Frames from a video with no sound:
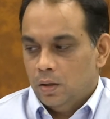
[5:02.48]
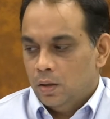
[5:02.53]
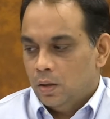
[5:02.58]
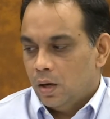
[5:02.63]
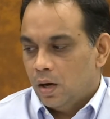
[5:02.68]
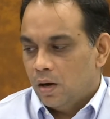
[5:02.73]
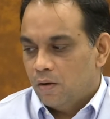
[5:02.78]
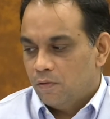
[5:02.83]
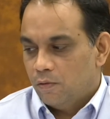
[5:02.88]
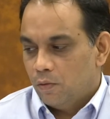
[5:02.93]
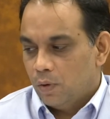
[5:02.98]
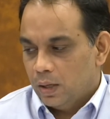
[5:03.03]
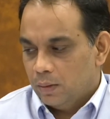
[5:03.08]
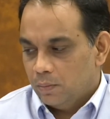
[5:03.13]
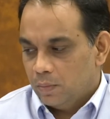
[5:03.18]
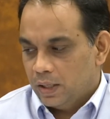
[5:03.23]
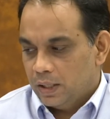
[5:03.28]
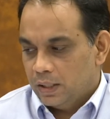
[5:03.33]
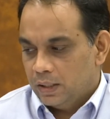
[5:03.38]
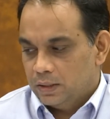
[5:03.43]
of 1
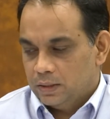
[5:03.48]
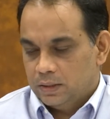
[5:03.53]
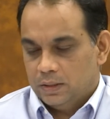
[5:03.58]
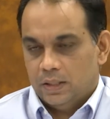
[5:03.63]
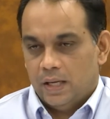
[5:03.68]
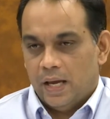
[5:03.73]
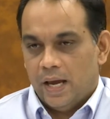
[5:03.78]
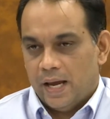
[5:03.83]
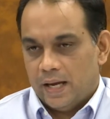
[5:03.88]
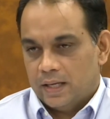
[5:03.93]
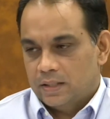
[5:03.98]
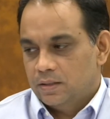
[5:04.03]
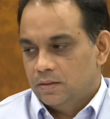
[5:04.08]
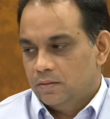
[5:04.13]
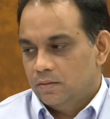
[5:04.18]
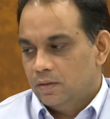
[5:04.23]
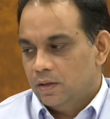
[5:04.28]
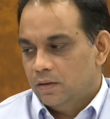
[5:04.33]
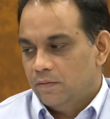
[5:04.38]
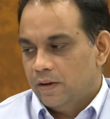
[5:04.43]
minus x
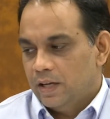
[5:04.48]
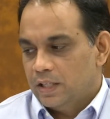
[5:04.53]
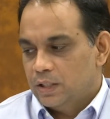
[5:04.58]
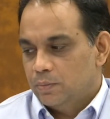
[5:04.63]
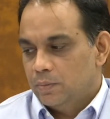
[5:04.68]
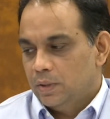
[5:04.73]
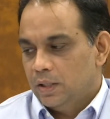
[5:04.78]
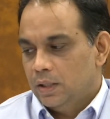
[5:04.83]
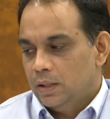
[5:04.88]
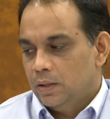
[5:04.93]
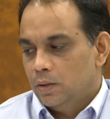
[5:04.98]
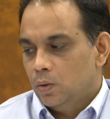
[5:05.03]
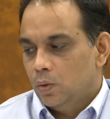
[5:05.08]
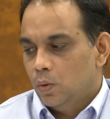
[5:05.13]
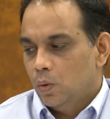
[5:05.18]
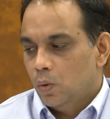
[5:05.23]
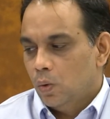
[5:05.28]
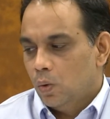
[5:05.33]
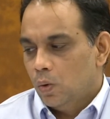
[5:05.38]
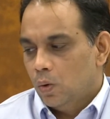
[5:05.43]
will fetch me
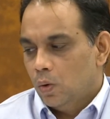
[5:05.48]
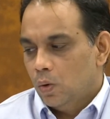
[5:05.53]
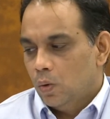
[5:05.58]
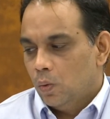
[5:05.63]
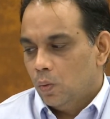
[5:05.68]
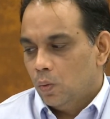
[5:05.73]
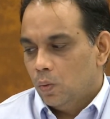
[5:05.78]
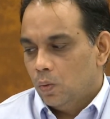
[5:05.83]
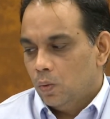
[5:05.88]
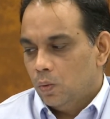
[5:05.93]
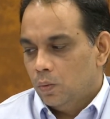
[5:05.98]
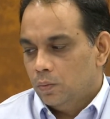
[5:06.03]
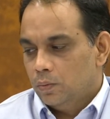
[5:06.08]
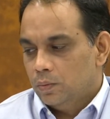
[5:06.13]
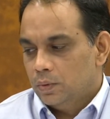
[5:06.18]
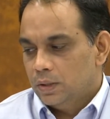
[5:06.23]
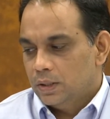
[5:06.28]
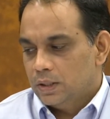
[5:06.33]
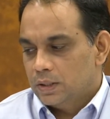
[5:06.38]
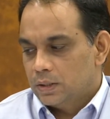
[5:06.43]

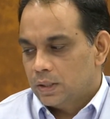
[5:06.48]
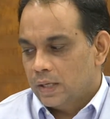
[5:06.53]
this